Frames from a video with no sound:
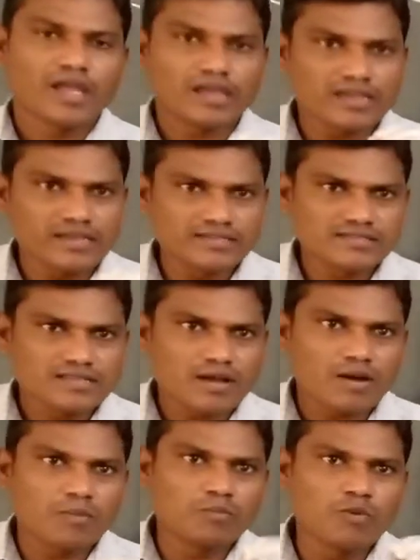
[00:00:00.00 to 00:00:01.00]
is
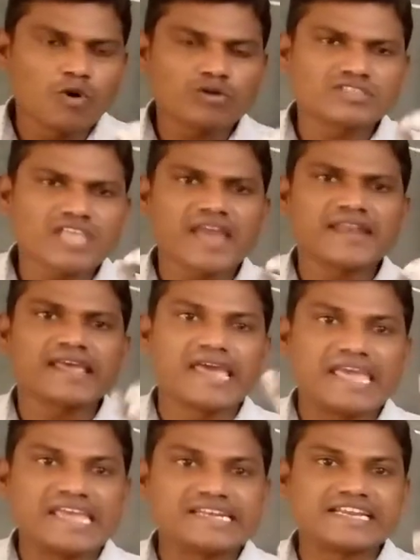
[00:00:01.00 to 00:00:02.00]
more than
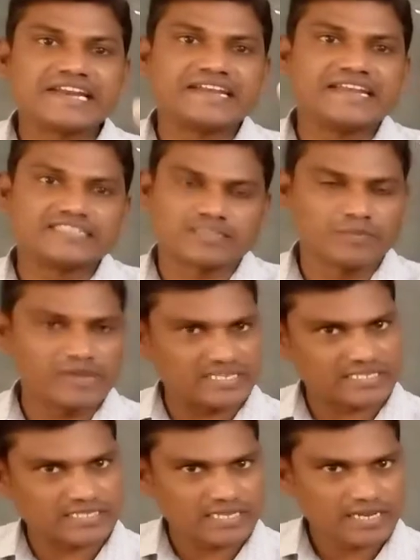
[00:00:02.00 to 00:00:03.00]
80
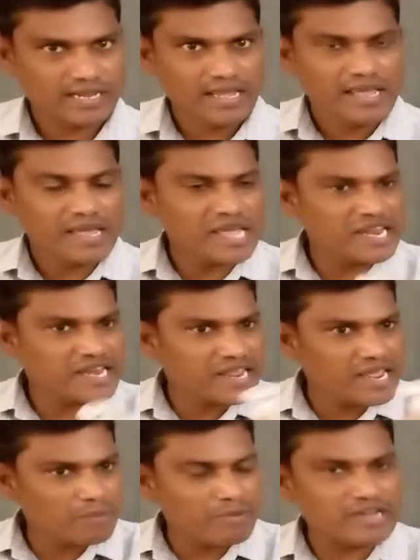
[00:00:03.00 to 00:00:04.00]
decibels in
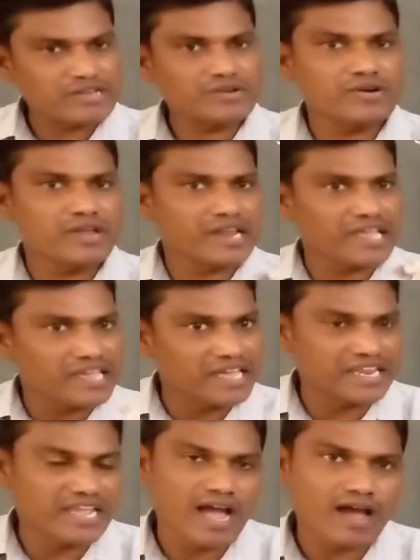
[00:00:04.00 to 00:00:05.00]
a particular
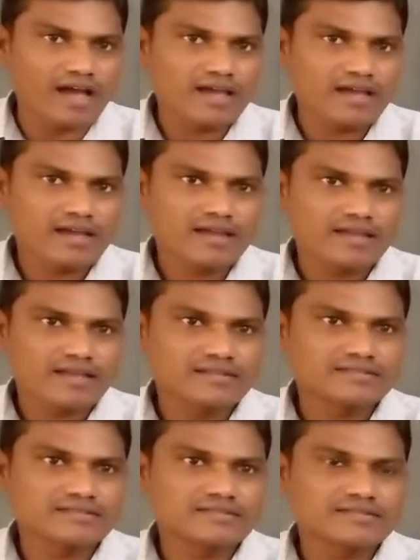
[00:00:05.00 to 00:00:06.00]
area.
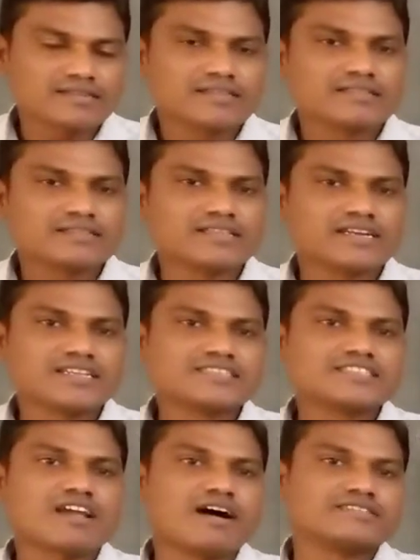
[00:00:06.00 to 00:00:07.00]
That
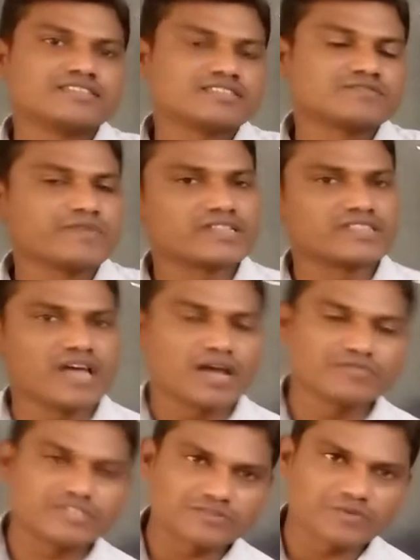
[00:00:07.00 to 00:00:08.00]
is causes for the
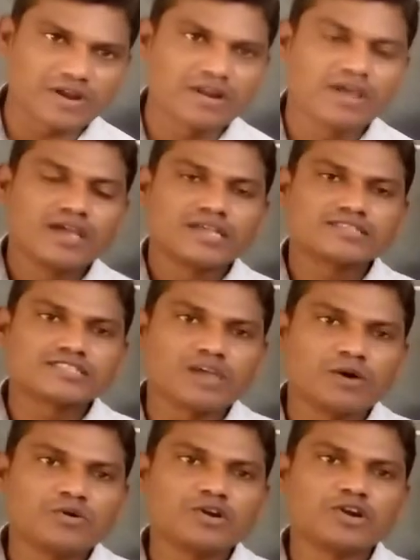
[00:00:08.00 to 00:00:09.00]
which one?
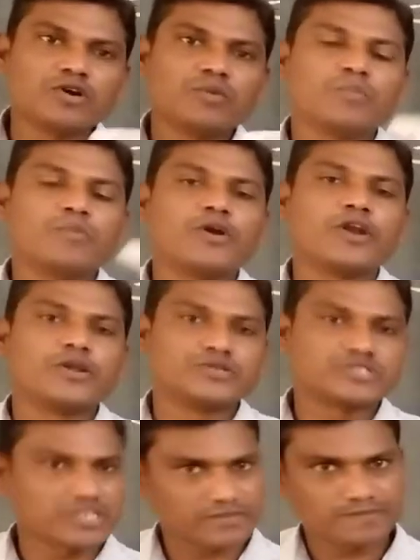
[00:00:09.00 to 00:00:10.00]
Sound pollution.